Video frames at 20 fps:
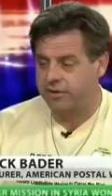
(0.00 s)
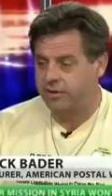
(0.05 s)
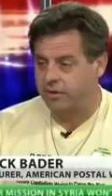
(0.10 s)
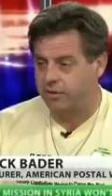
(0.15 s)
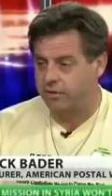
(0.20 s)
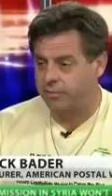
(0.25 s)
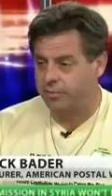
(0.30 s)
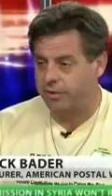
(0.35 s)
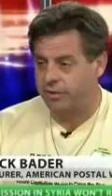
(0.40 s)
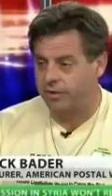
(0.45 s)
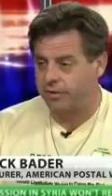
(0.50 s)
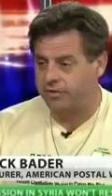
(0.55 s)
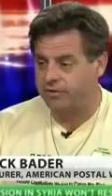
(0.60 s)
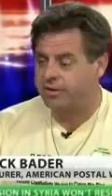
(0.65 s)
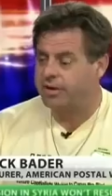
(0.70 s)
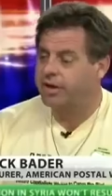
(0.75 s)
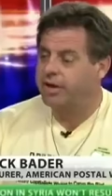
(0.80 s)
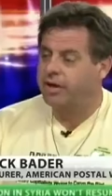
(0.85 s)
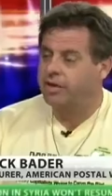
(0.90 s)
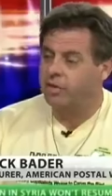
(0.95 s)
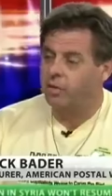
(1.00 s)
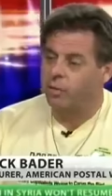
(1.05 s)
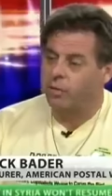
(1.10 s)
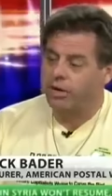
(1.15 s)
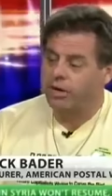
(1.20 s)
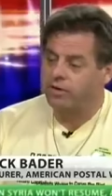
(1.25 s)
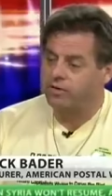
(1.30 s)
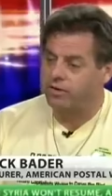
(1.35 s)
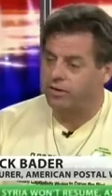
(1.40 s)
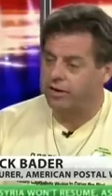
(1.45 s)
to send those bills. The
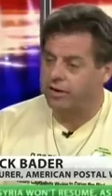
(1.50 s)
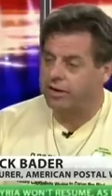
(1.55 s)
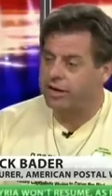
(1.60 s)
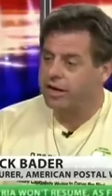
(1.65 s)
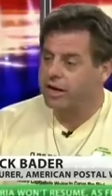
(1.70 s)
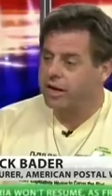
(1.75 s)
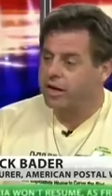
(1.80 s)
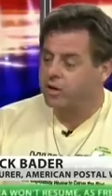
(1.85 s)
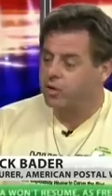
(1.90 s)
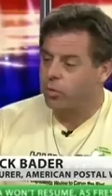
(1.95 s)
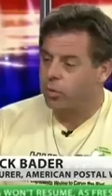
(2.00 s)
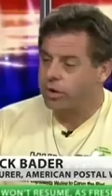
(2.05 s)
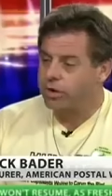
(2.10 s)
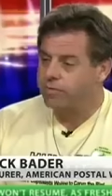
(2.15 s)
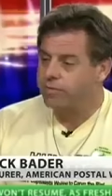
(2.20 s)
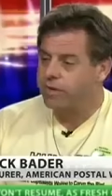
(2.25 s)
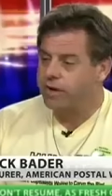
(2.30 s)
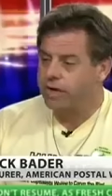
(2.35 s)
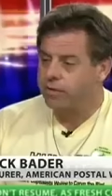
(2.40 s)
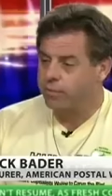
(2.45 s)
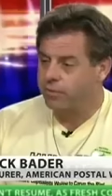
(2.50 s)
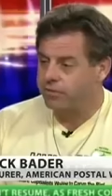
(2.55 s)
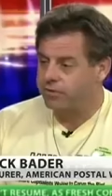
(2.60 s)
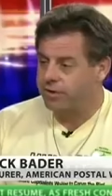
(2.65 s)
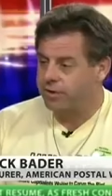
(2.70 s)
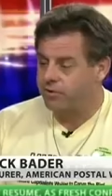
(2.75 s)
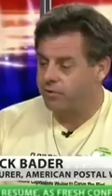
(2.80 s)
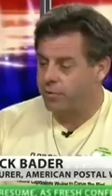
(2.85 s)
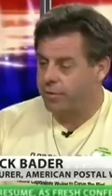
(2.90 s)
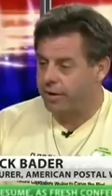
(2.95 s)
reason
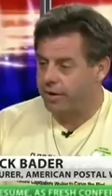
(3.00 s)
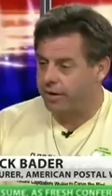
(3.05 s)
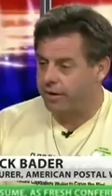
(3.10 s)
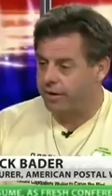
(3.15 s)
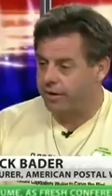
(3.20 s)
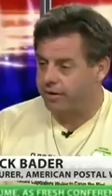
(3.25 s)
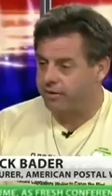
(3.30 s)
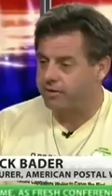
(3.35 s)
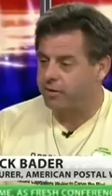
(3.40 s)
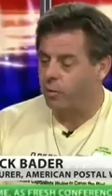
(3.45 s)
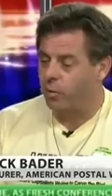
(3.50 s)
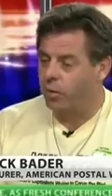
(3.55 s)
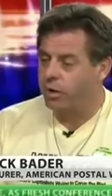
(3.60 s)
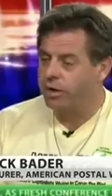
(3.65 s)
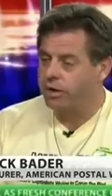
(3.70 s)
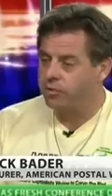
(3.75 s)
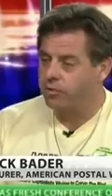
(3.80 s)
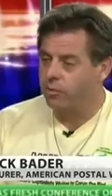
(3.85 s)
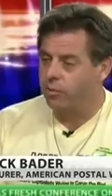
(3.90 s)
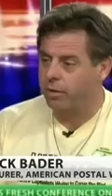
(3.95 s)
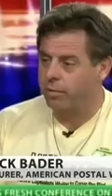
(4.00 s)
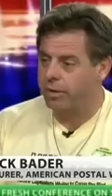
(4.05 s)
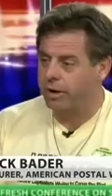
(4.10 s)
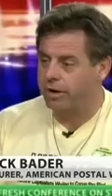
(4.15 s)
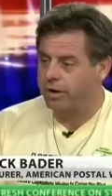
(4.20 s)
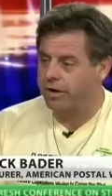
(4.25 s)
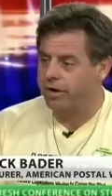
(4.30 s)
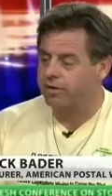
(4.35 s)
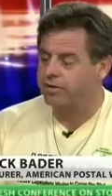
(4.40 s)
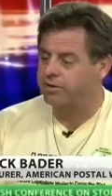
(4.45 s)
25% of Americans, one in four
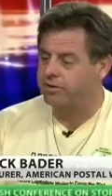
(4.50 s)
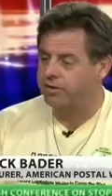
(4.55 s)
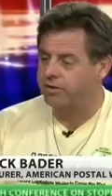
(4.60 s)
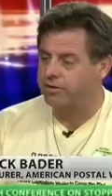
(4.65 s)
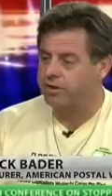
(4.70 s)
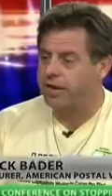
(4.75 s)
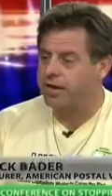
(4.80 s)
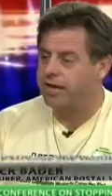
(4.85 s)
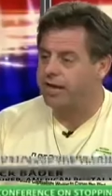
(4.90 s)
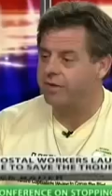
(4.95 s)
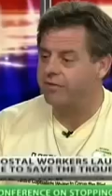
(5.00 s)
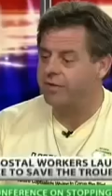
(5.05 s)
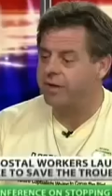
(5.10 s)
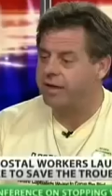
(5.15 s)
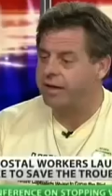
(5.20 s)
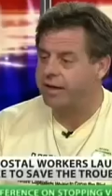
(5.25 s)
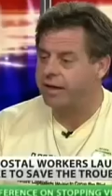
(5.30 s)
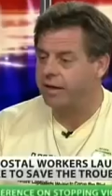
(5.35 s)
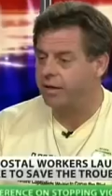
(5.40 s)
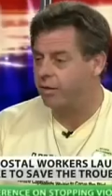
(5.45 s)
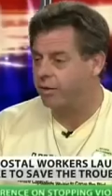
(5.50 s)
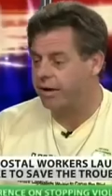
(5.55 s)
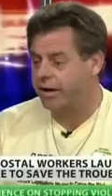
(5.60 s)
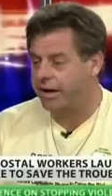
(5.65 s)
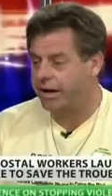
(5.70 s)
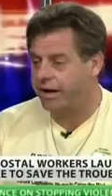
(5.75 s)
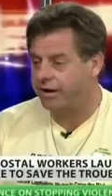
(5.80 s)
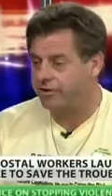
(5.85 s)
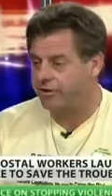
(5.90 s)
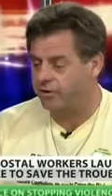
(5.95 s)
Americans, does not have any
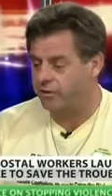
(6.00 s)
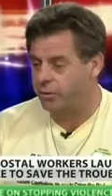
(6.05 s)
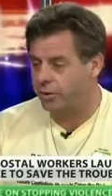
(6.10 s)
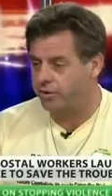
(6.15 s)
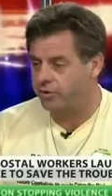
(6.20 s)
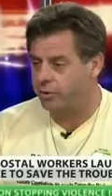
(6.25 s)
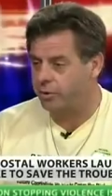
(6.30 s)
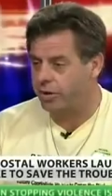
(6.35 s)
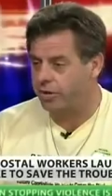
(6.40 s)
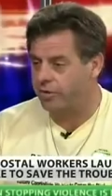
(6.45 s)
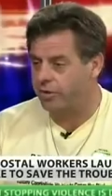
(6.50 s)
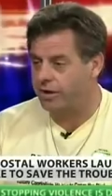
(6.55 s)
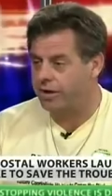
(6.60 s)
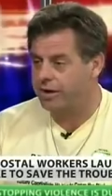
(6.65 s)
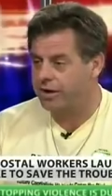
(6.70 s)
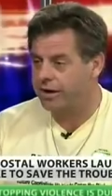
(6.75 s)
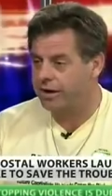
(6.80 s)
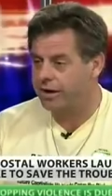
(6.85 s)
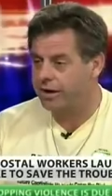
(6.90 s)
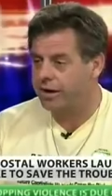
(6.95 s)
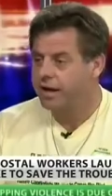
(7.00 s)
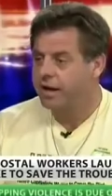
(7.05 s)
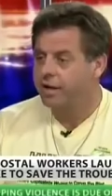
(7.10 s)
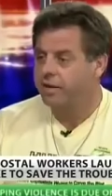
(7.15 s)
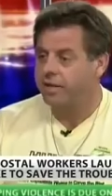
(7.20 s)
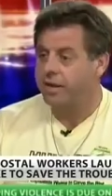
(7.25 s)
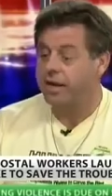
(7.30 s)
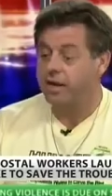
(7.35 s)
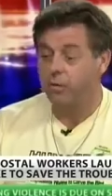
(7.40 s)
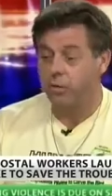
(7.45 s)
internet access whatsoever.
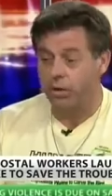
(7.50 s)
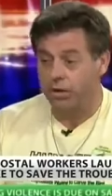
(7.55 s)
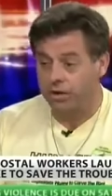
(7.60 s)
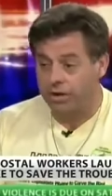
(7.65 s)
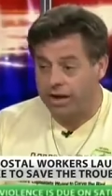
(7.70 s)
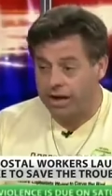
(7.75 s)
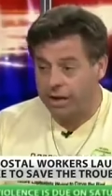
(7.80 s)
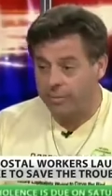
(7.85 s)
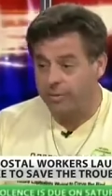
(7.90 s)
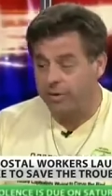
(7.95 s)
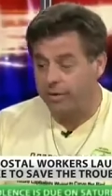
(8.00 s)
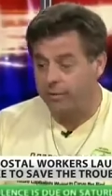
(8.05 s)
They rely